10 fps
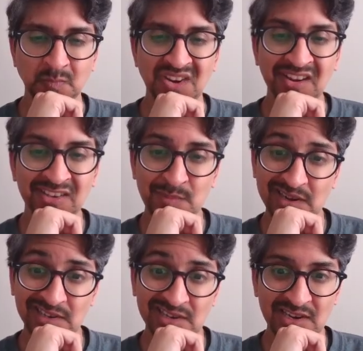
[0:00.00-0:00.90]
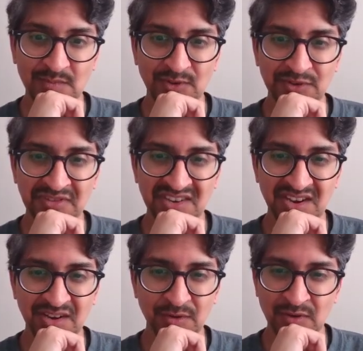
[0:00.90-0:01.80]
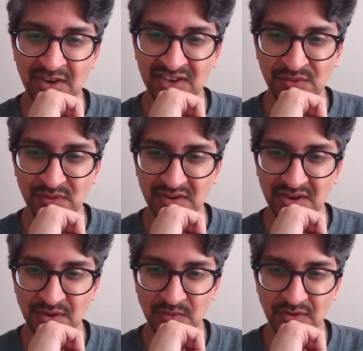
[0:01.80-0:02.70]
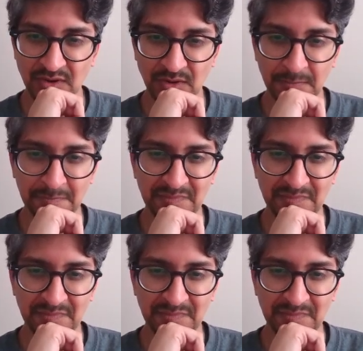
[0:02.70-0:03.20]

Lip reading: expect an animal to say in a crossword. I don't know.